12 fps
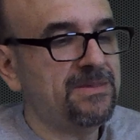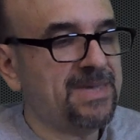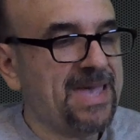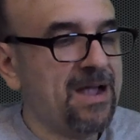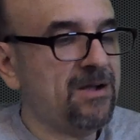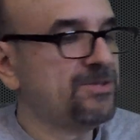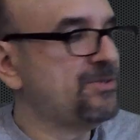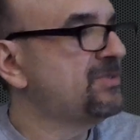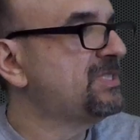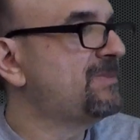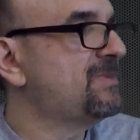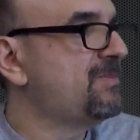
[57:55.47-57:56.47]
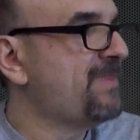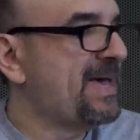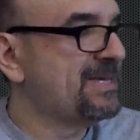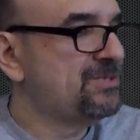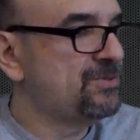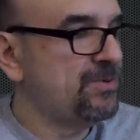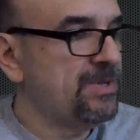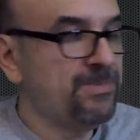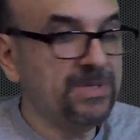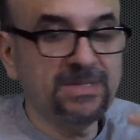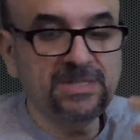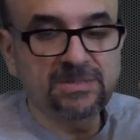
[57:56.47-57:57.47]
the character and some of the backstory,
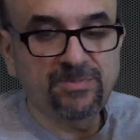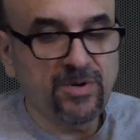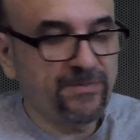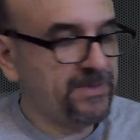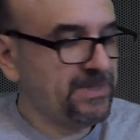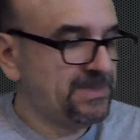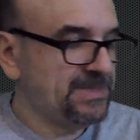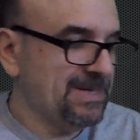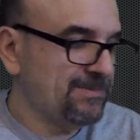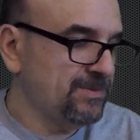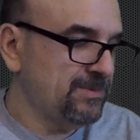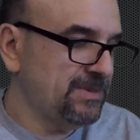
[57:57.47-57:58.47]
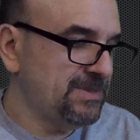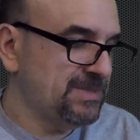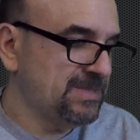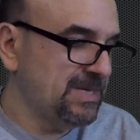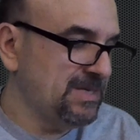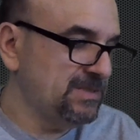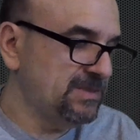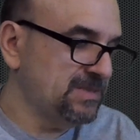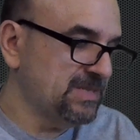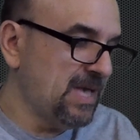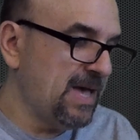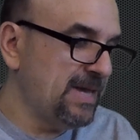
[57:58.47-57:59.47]
but it's perfectly acceptable. And it says
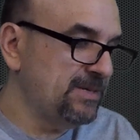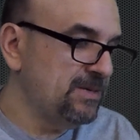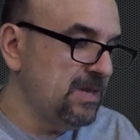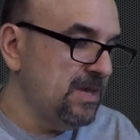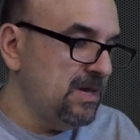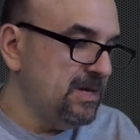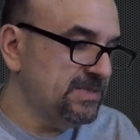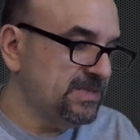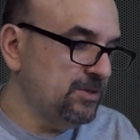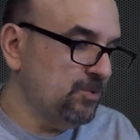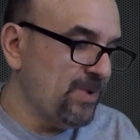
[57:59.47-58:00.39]
assign a skill